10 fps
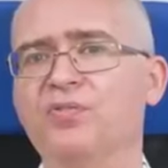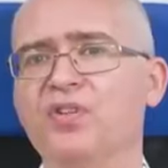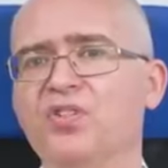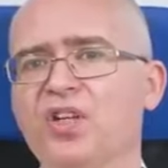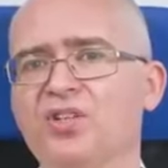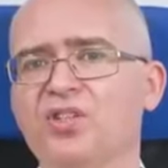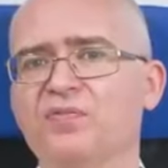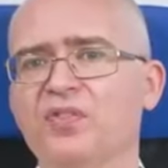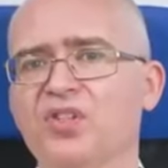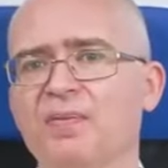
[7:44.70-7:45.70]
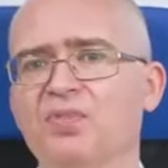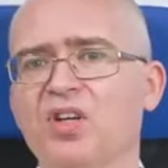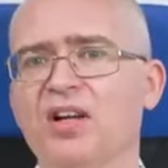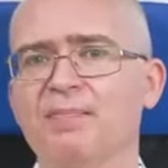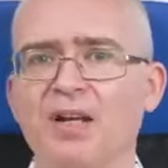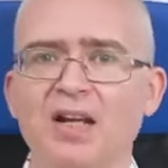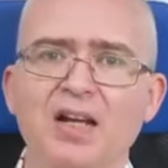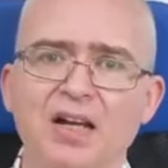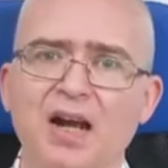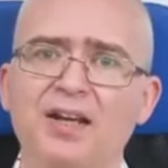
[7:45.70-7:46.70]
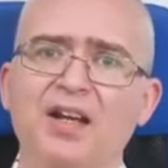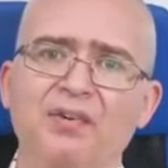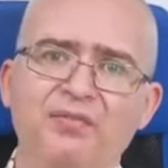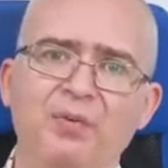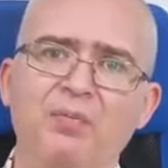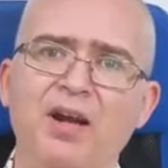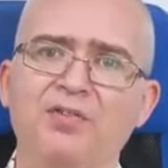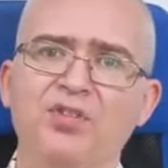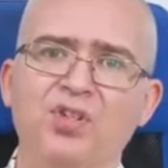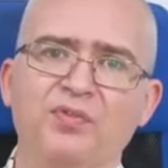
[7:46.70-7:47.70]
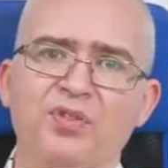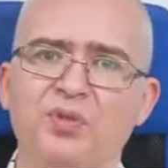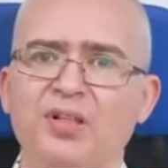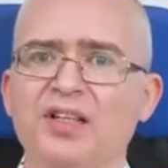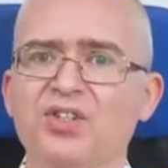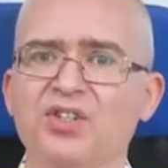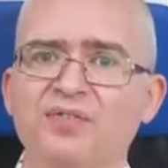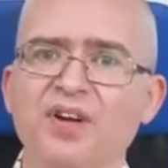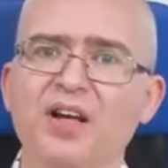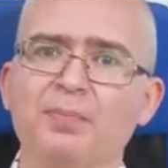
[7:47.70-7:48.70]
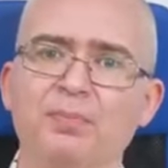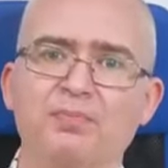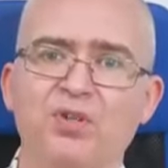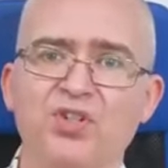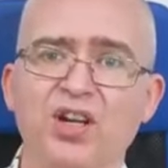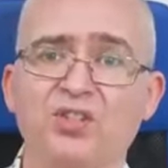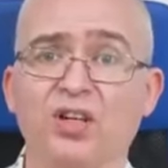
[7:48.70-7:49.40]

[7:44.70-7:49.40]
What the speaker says: of contention for some time, enough for Microsoft to at least develop Project